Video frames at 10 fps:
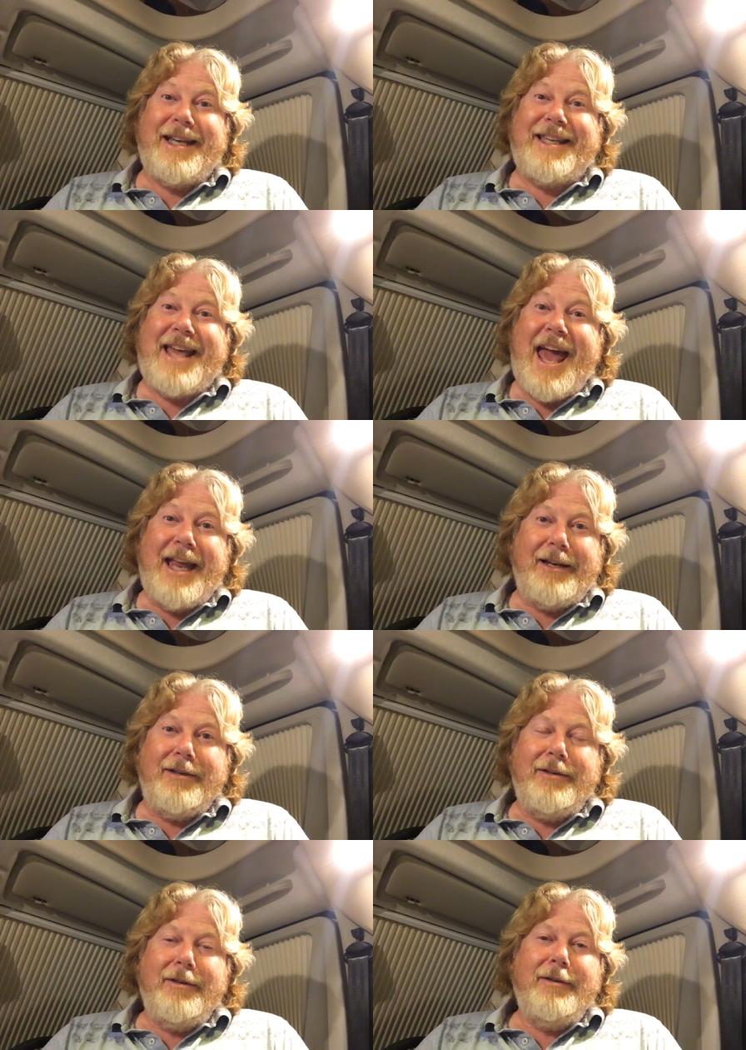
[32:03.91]
again.
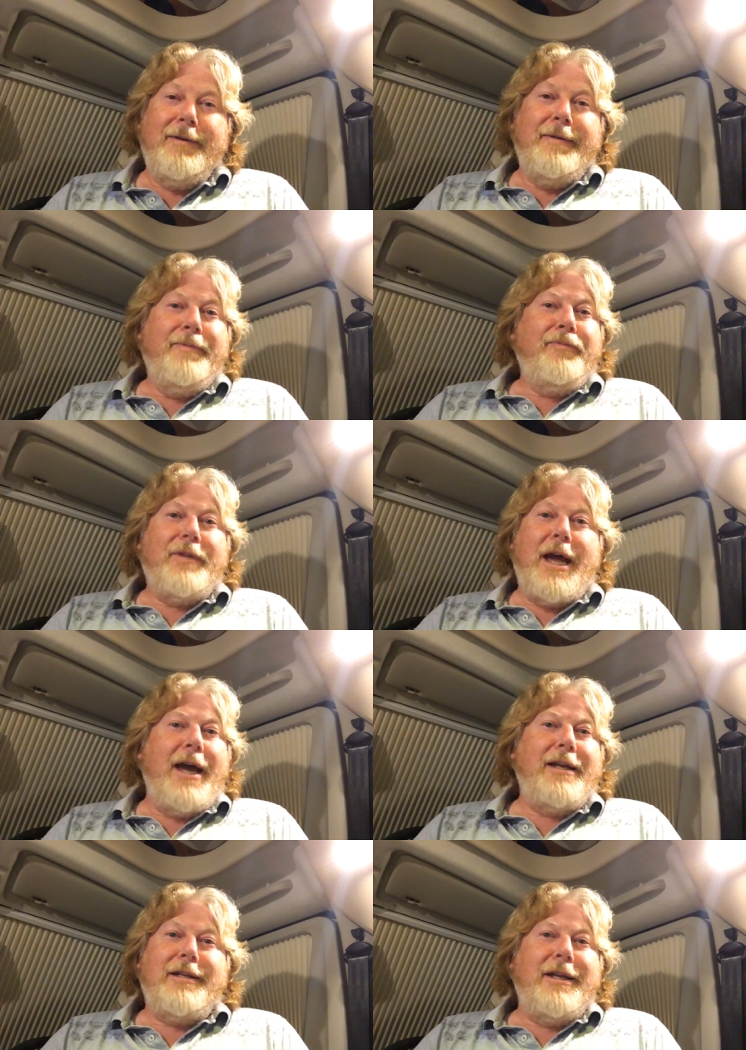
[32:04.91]
Our